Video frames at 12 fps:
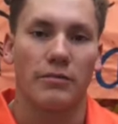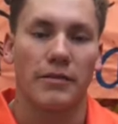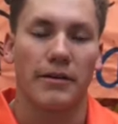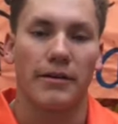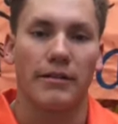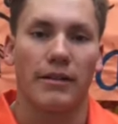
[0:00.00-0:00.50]

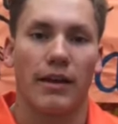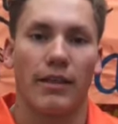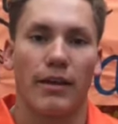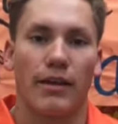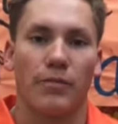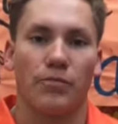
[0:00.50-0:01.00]
experience,
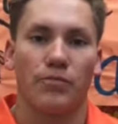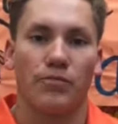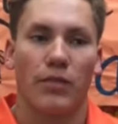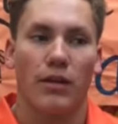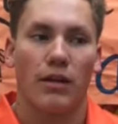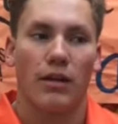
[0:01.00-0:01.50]
and then
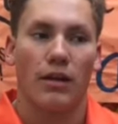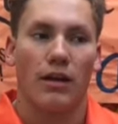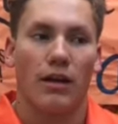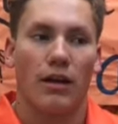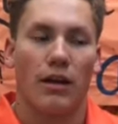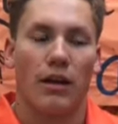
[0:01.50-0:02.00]

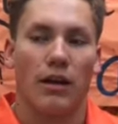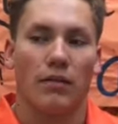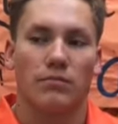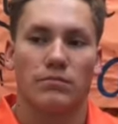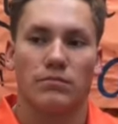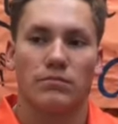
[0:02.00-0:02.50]

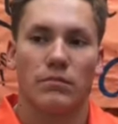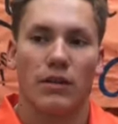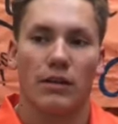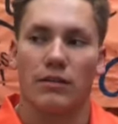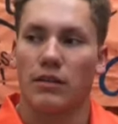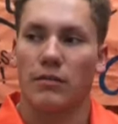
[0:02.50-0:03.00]
um,
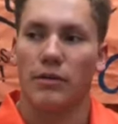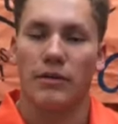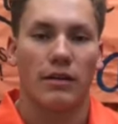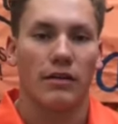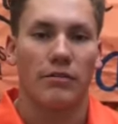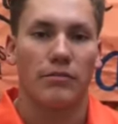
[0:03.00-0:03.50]
it's going to be
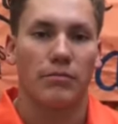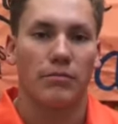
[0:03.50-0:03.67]
tough.